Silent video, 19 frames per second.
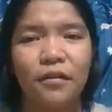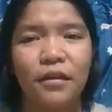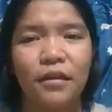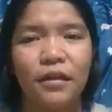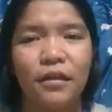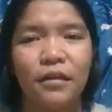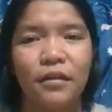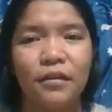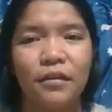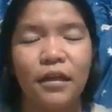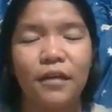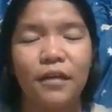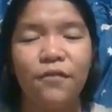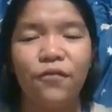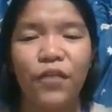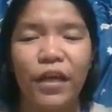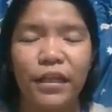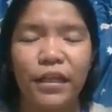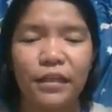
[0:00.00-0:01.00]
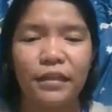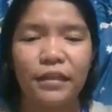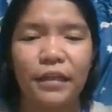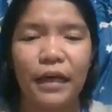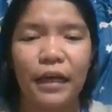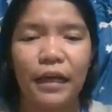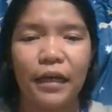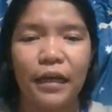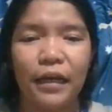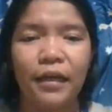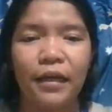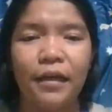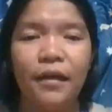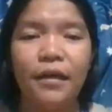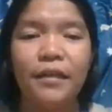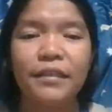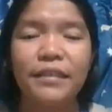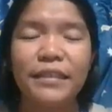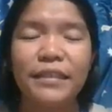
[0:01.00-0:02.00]
the inflated doll.
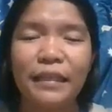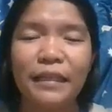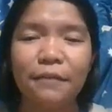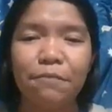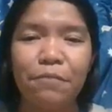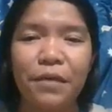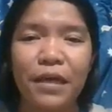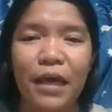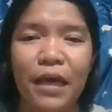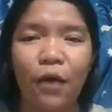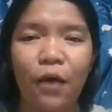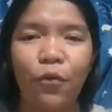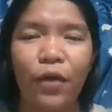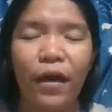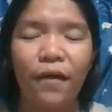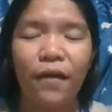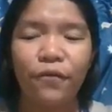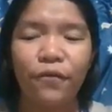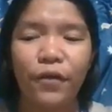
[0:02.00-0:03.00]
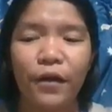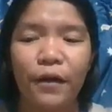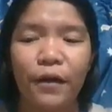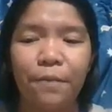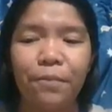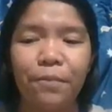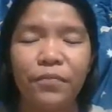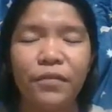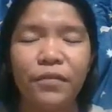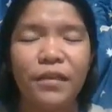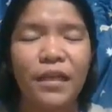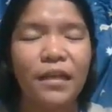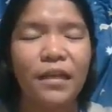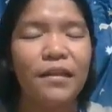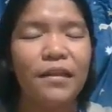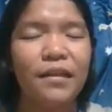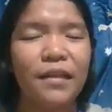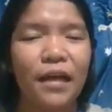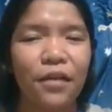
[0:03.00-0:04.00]
Set B, however,
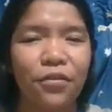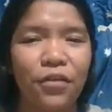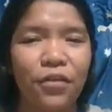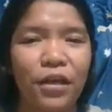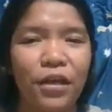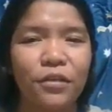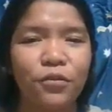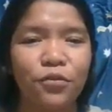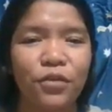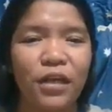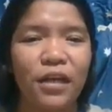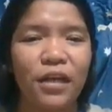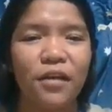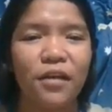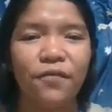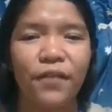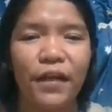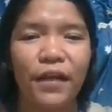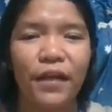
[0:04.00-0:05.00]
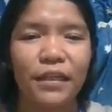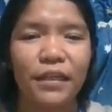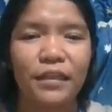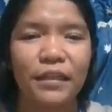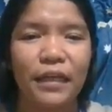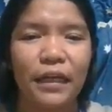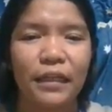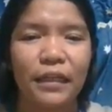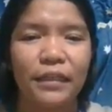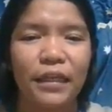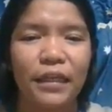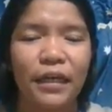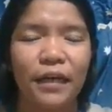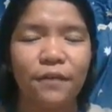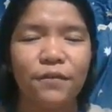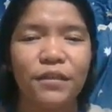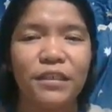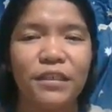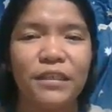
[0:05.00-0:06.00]
did nothing to the inflated doll. They
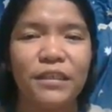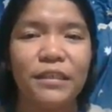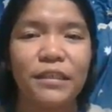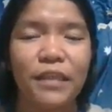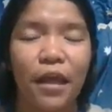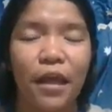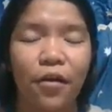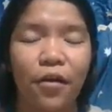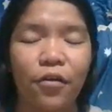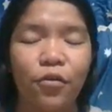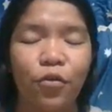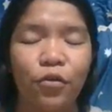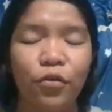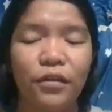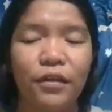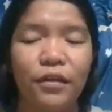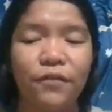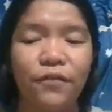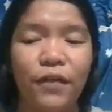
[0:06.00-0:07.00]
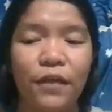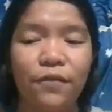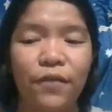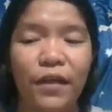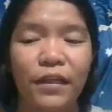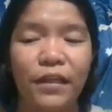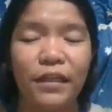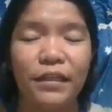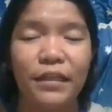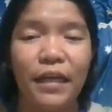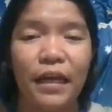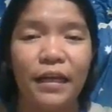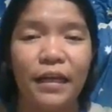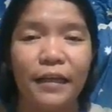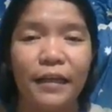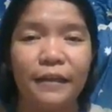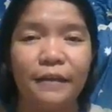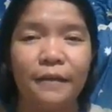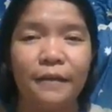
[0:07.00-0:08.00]
have just stared on the inflated
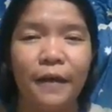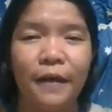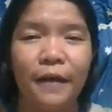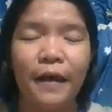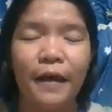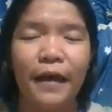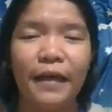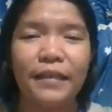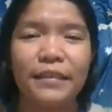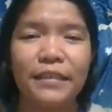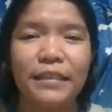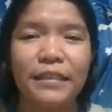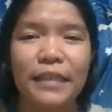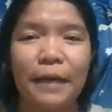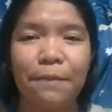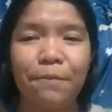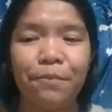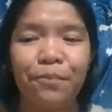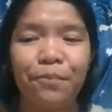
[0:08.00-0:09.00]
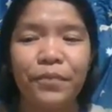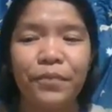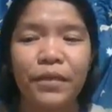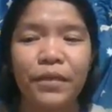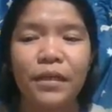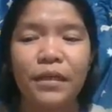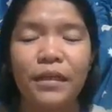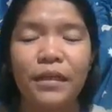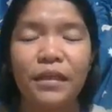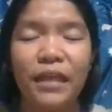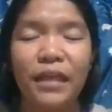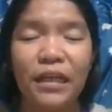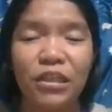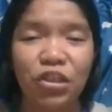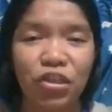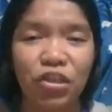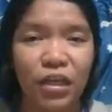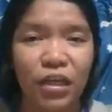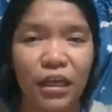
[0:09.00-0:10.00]
doll and some
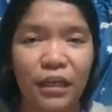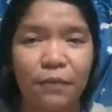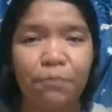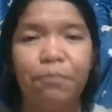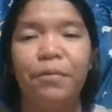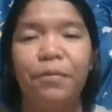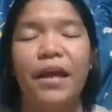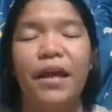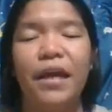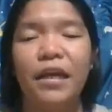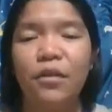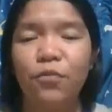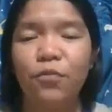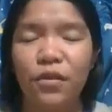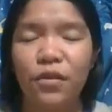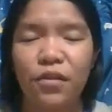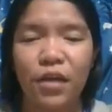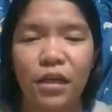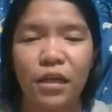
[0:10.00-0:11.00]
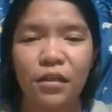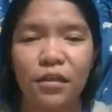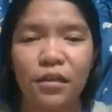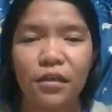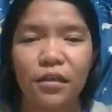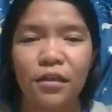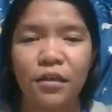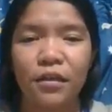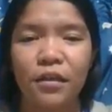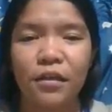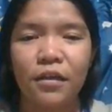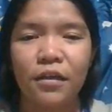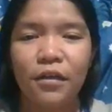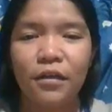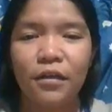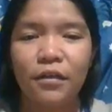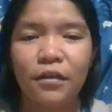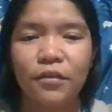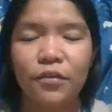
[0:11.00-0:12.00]
touched it, played with it.
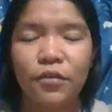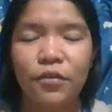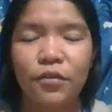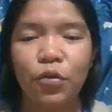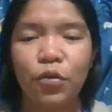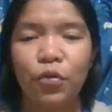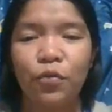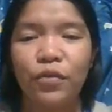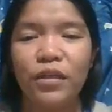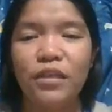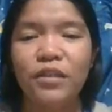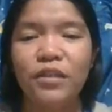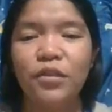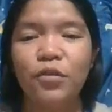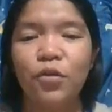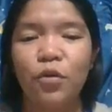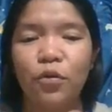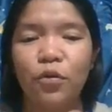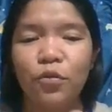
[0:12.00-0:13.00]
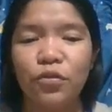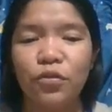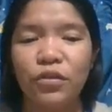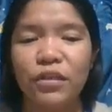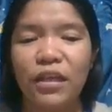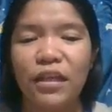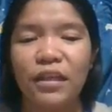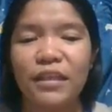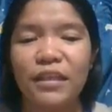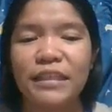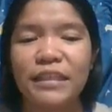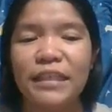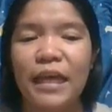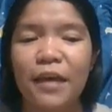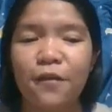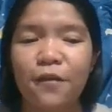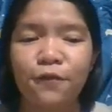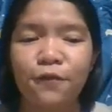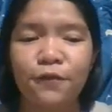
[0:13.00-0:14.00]
So this goes, it is
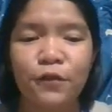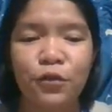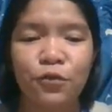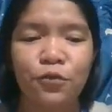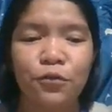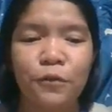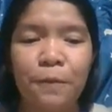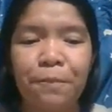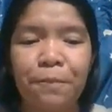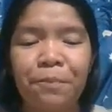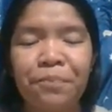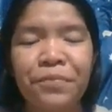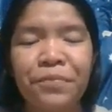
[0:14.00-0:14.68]
safe to